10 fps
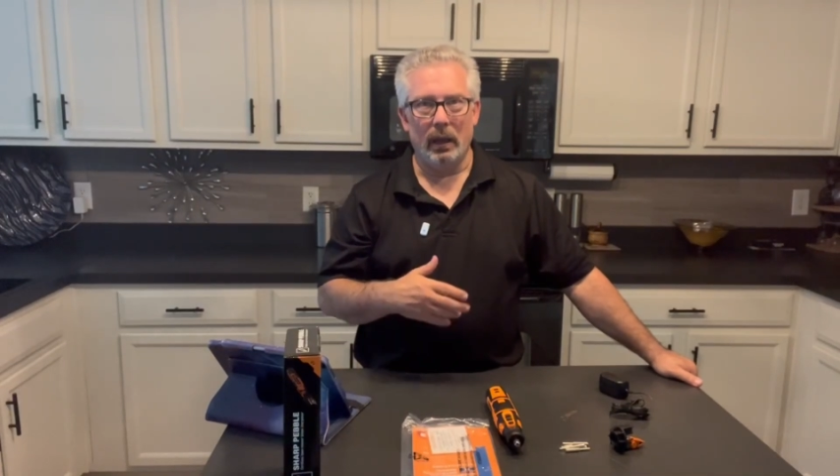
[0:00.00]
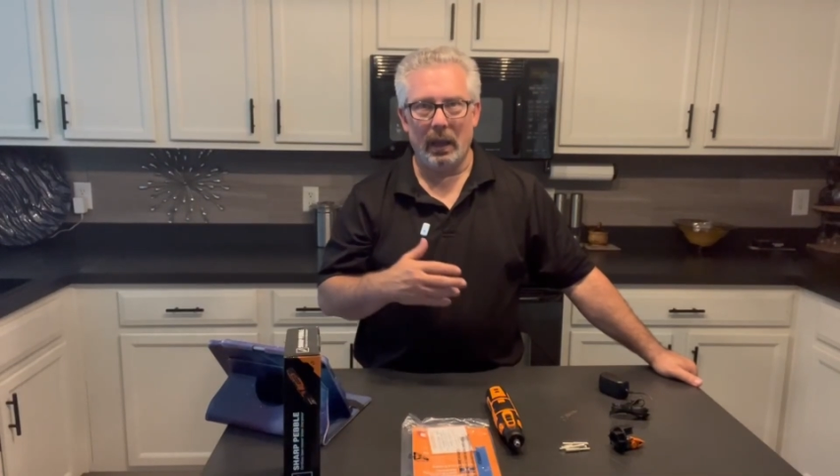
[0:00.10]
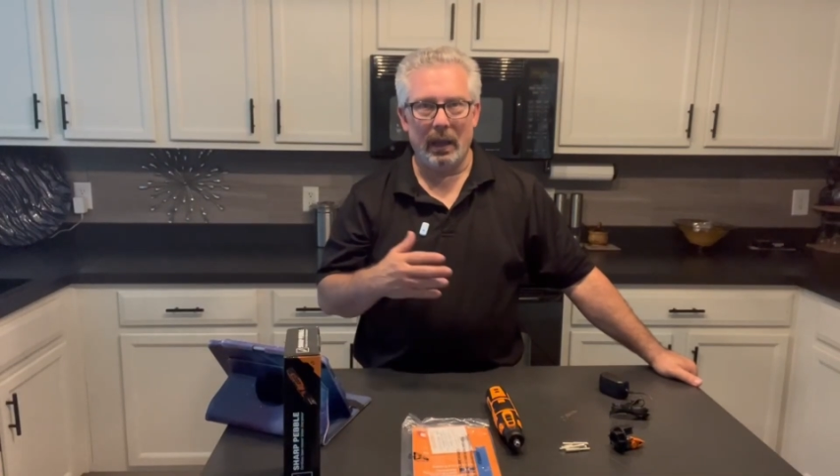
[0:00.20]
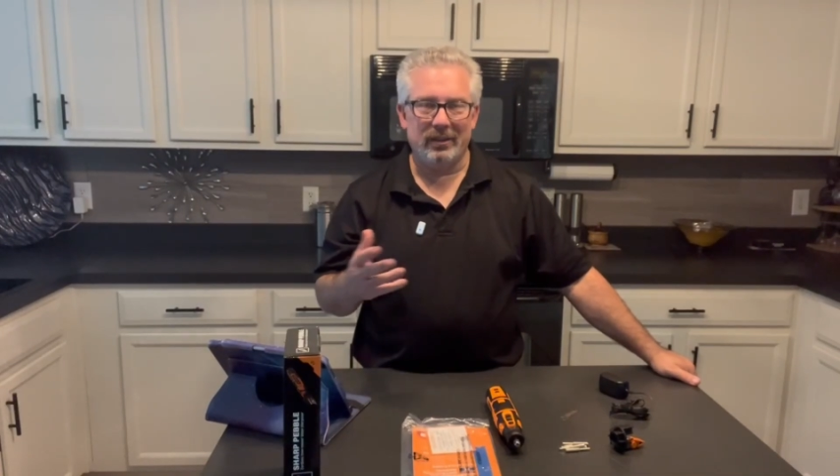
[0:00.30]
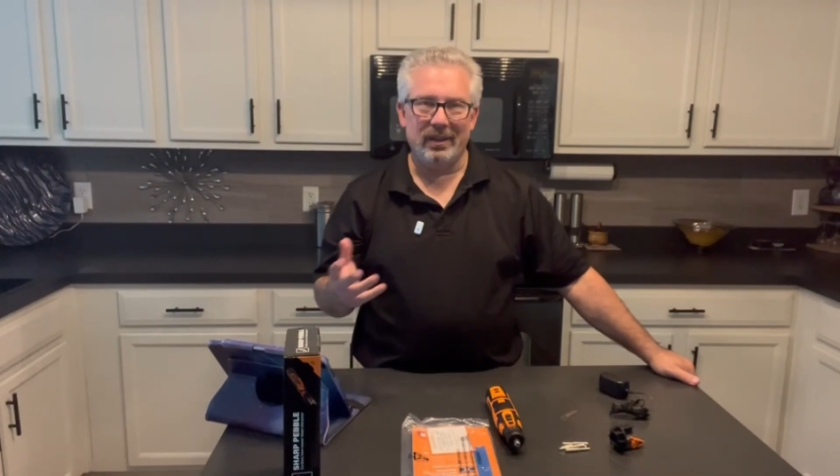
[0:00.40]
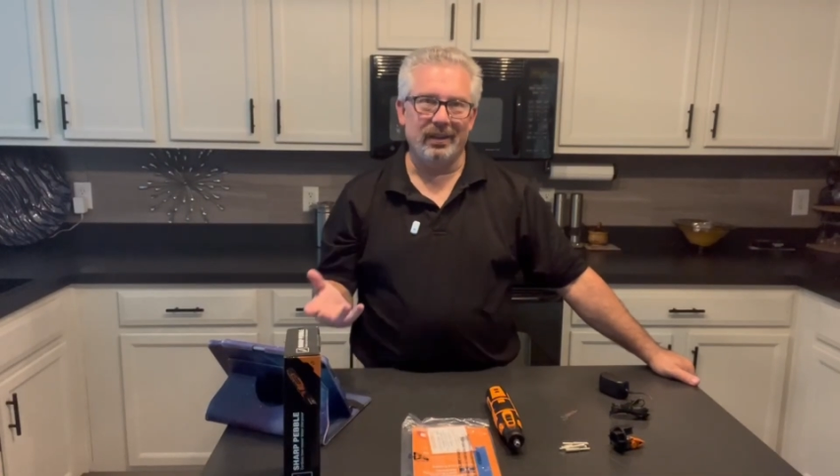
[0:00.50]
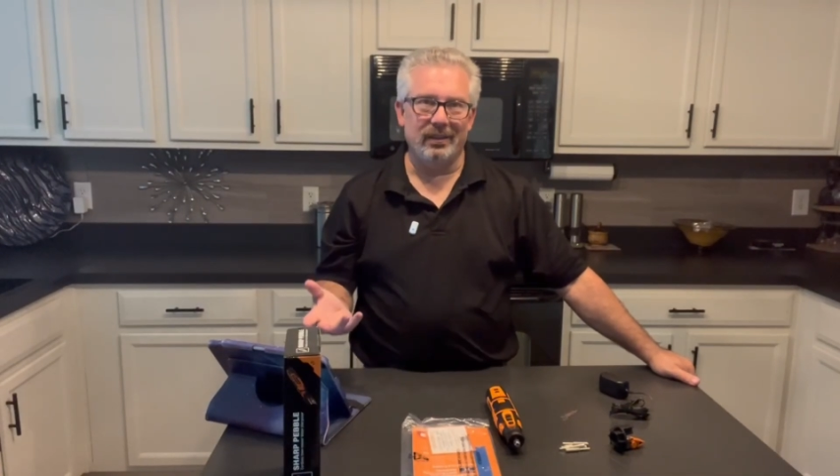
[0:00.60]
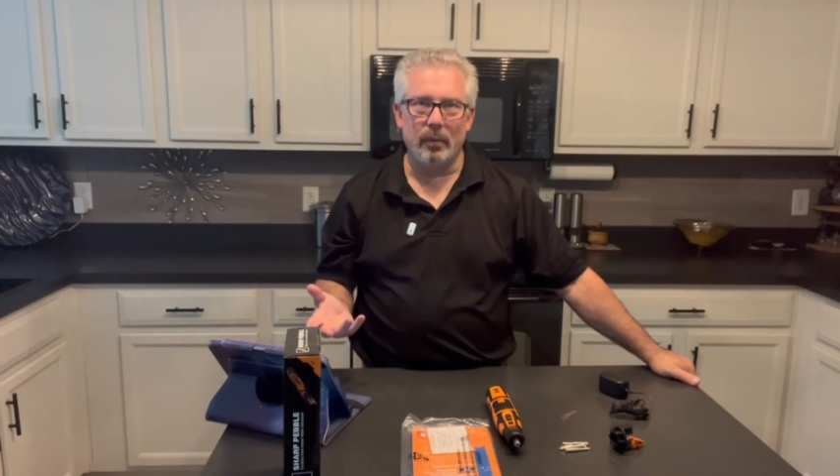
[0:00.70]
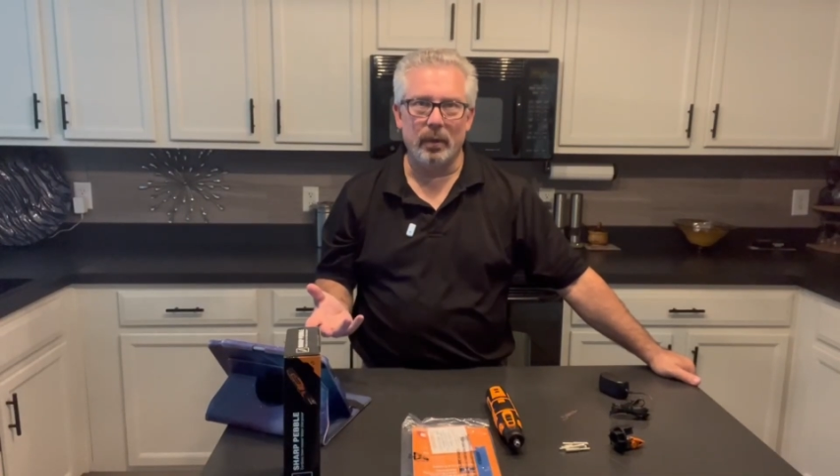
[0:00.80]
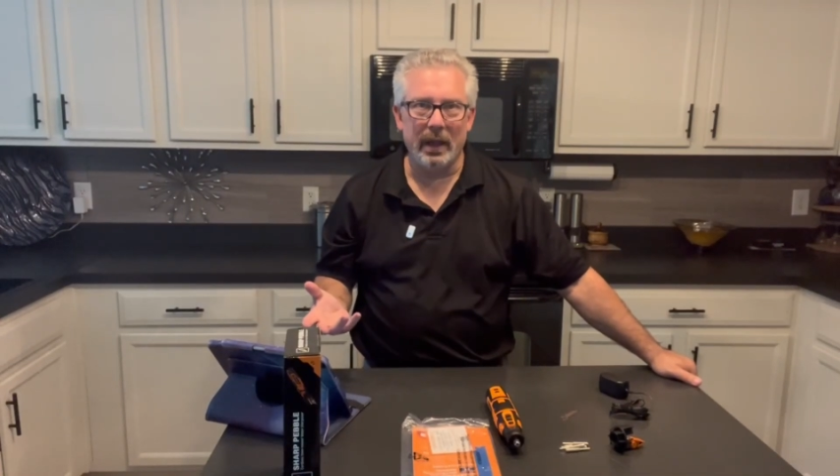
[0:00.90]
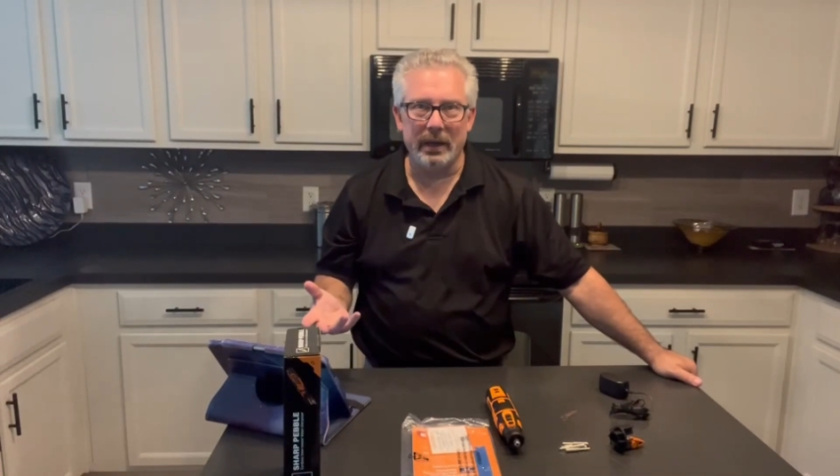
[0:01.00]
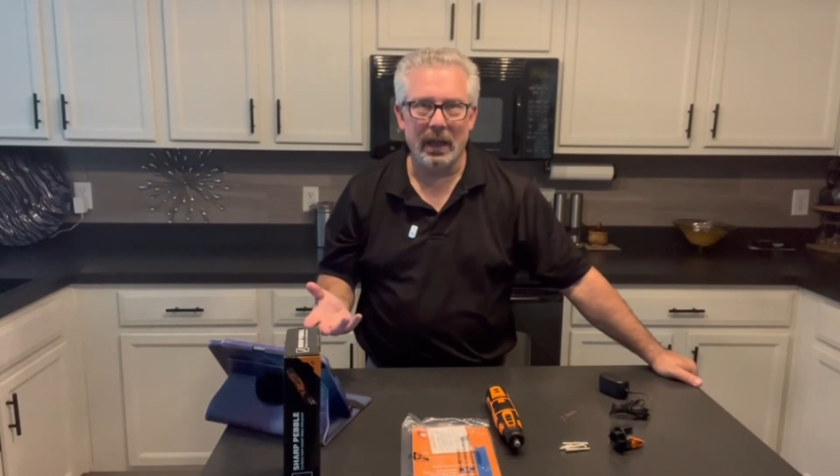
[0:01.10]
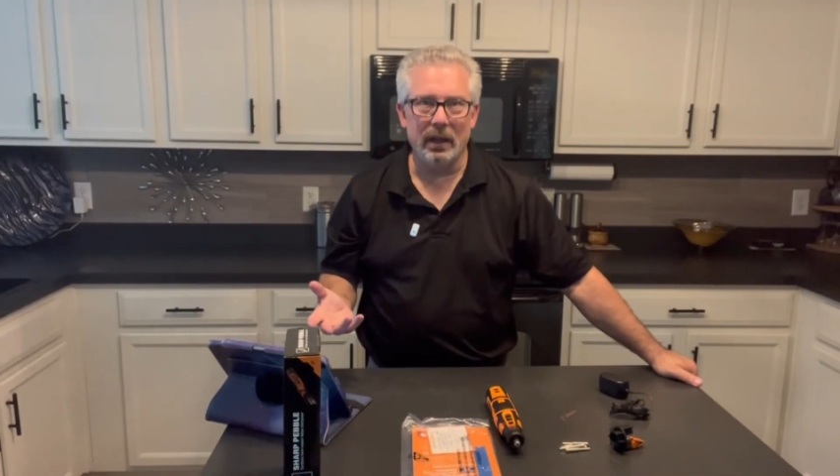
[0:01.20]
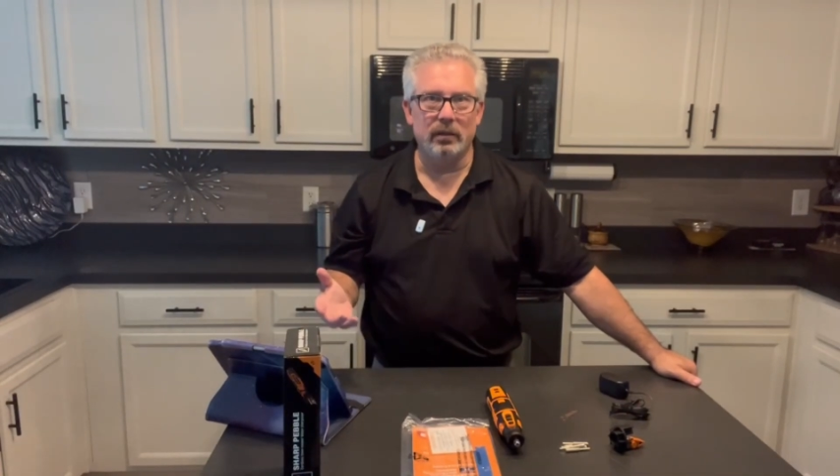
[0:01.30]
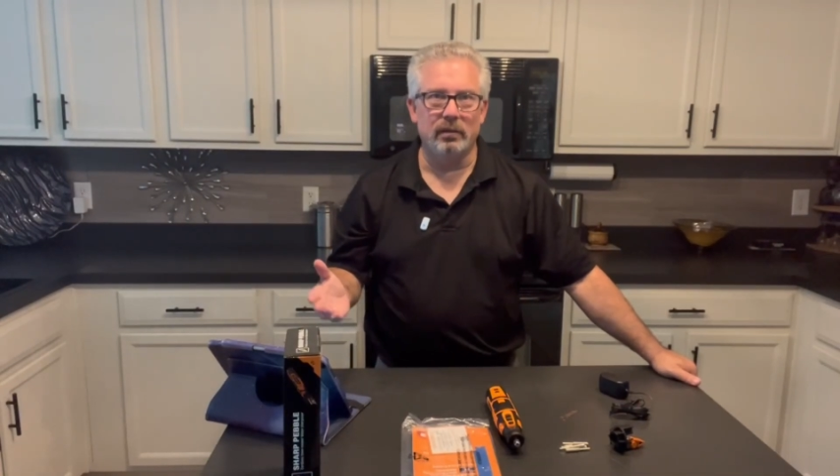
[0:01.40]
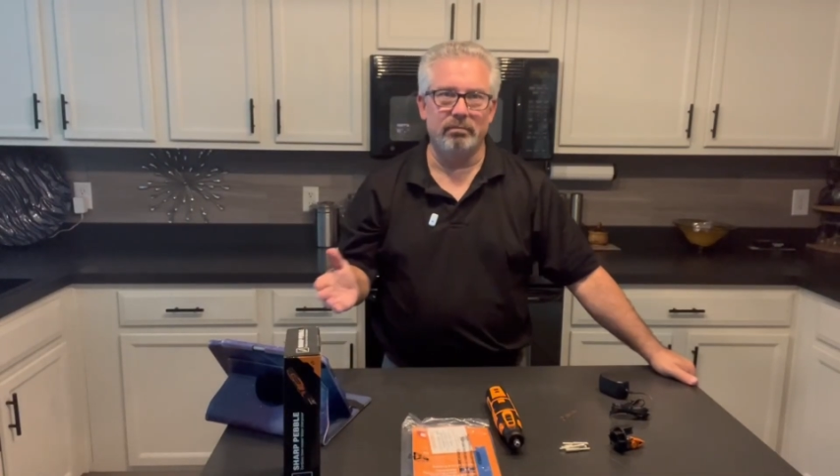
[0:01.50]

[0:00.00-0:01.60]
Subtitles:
and see, some of that again